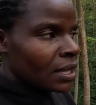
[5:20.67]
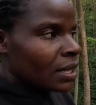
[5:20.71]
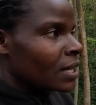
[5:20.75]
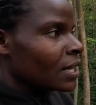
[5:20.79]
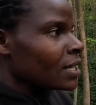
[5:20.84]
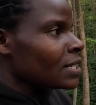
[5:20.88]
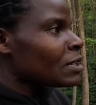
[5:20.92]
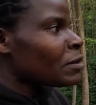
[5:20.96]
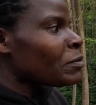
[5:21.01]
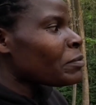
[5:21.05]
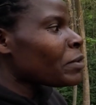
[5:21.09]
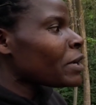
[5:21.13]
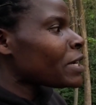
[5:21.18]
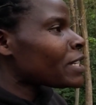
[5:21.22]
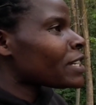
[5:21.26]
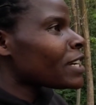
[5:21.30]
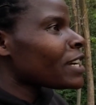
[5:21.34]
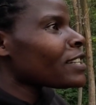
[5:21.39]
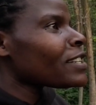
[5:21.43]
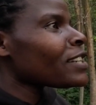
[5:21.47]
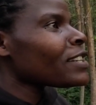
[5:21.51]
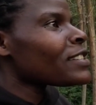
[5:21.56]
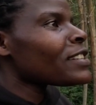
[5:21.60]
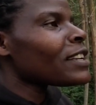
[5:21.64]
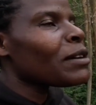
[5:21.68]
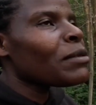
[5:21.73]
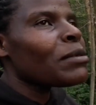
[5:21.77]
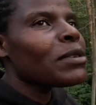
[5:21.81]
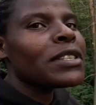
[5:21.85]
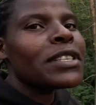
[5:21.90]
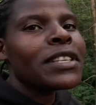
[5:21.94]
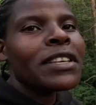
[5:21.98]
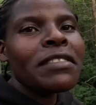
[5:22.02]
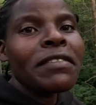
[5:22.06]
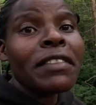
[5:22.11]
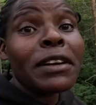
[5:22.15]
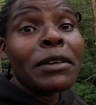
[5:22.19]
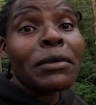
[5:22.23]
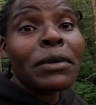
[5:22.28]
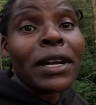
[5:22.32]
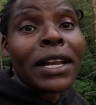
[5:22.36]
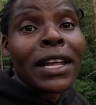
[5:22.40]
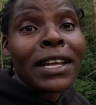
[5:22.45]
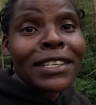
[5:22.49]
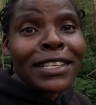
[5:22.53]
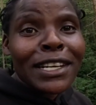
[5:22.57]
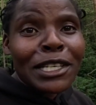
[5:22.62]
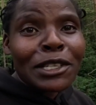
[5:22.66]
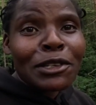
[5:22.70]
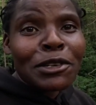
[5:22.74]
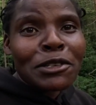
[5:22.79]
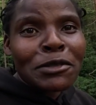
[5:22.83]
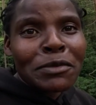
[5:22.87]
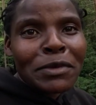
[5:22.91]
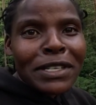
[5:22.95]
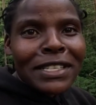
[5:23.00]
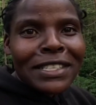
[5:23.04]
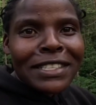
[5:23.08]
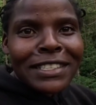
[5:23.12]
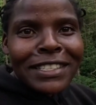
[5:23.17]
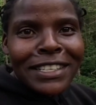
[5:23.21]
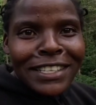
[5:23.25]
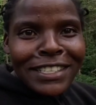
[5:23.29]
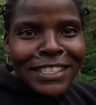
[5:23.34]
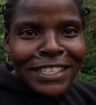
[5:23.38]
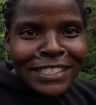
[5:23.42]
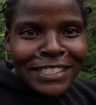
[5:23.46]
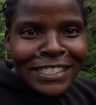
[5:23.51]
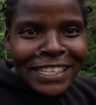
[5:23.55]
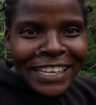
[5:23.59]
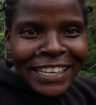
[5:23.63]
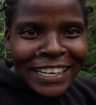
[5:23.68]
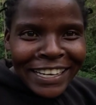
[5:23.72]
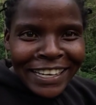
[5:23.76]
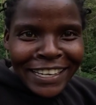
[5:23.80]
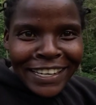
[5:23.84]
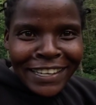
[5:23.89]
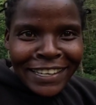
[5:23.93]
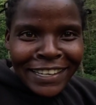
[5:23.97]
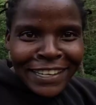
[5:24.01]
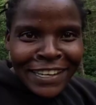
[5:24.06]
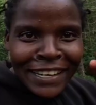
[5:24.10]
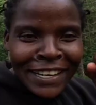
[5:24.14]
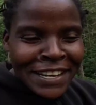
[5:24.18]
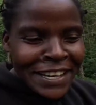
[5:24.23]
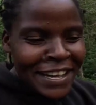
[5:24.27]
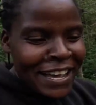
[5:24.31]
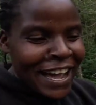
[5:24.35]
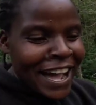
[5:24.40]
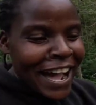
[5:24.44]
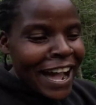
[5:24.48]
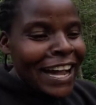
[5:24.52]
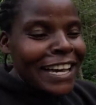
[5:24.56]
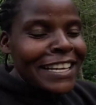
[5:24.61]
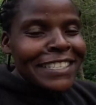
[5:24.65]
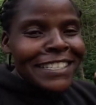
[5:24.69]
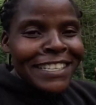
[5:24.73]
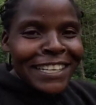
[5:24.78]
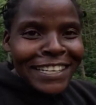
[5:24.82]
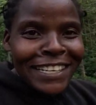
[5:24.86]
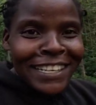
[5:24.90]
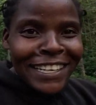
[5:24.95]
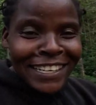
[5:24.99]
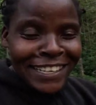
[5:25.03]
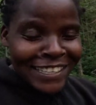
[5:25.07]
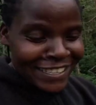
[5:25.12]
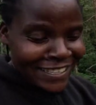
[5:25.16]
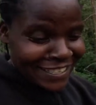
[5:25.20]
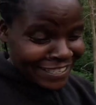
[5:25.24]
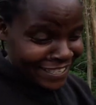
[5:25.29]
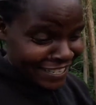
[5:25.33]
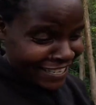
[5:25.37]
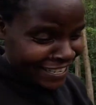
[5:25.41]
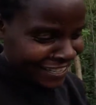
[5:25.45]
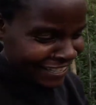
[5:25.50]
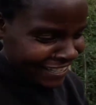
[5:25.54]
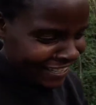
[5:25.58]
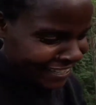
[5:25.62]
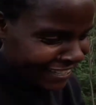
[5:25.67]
there's some medications i was given when i take those medications like i i shake like this